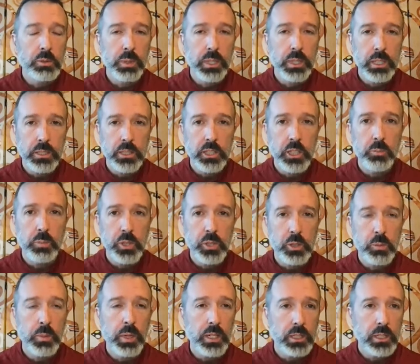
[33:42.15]
because their
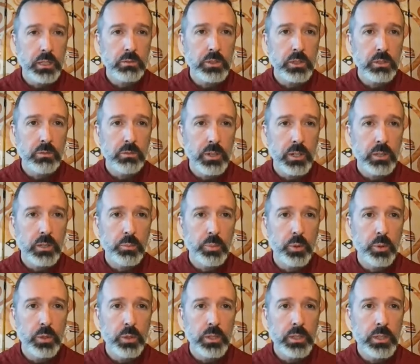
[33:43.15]
perspectives are very
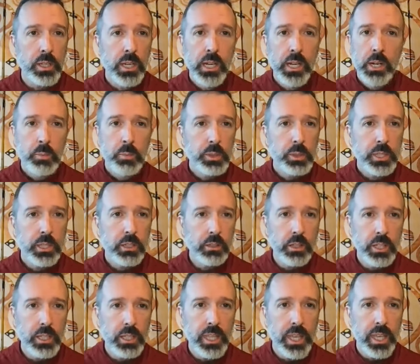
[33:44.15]
important,
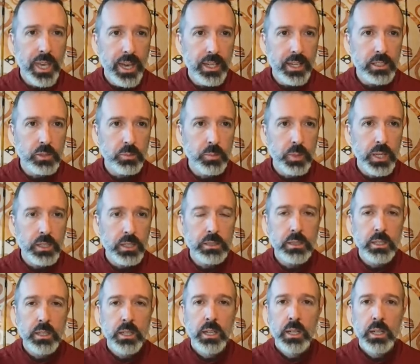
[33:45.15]
particularly in the ag space.